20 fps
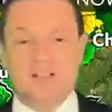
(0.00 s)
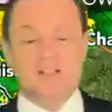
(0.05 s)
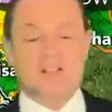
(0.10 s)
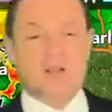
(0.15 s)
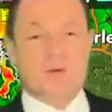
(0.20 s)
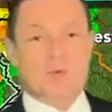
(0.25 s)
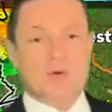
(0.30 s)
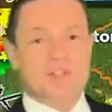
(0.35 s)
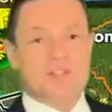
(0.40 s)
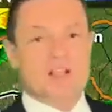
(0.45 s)

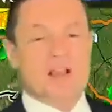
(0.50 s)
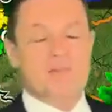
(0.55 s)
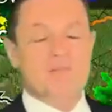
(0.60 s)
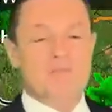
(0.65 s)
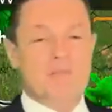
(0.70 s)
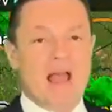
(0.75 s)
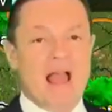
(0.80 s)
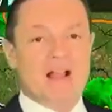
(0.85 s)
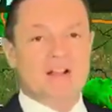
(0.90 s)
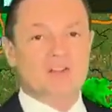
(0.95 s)

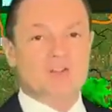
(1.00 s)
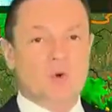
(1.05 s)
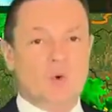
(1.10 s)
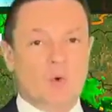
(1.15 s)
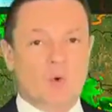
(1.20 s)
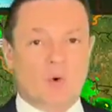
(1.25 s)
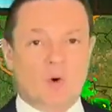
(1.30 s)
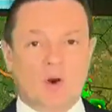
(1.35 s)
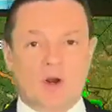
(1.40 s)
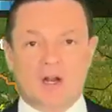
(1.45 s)
Somerset back
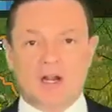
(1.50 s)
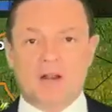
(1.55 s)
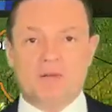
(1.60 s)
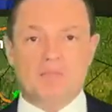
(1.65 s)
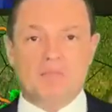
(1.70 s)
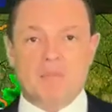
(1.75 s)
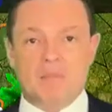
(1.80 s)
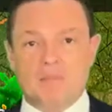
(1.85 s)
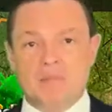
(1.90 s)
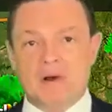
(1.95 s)
toward
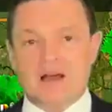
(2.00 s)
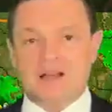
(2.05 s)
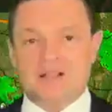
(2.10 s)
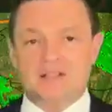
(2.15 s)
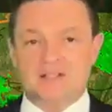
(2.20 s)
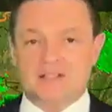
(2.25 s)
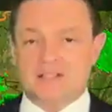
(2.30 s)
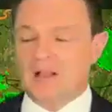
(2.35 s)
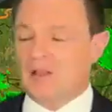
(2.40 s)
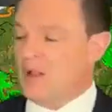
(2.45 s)

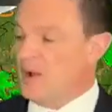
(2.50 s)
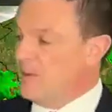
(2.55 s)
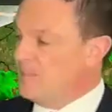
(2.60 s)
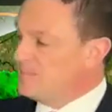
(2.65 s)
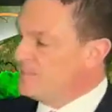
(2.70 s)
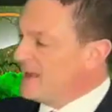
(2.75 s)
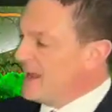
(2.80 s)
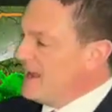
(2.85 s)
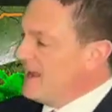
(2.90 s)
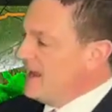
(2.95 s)

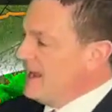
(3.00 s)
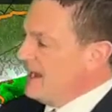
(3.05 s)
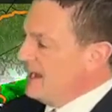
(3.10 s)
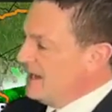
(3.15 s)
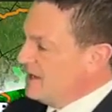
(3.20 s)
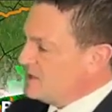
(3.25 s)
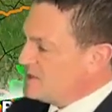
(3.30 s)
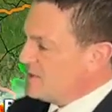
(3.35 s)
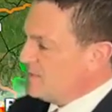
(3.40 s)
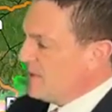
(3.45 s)
Monticello.
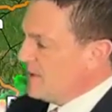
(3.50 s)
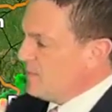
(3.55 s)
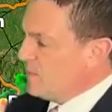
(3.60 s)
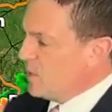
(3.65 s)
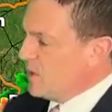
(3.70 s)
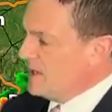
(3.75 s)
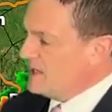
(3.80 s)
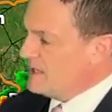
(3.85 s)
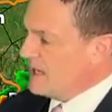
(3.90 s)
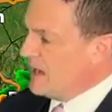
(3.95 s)
Here's the
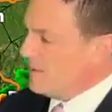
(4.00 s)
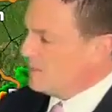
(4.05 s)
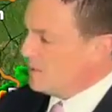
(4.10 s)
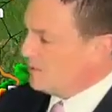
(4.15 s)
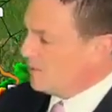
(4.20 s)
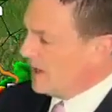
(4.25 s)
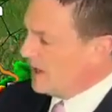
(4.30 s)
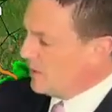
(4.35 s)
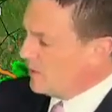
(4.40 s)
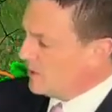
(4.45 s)
pinpoint Doppler
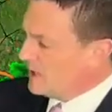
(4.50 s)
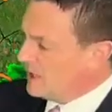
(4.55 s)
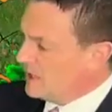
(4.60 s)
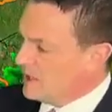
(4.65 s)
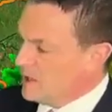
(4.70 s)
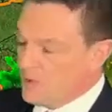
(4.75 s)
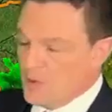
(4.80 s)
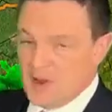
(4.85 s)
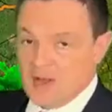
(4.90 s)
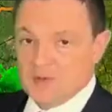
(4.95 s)
radar. We're going to
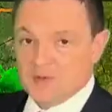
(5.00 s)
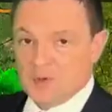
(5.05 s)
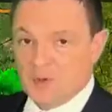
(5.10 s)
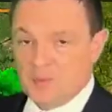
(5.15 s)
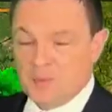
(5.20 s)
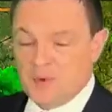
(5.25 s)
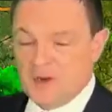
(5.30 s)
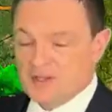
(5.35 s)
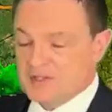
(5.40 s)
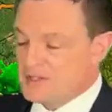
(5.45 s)
go out
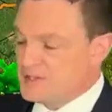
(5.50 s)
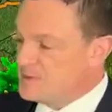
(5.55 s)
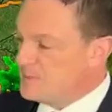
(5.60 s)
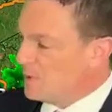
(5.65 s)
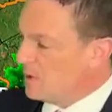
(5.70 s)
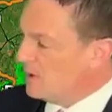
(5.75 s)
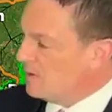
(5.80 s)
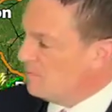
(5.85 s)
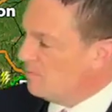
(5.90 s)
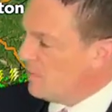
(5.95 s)
toward
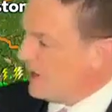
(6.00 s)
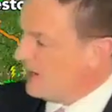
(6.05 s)
Prestonsburg and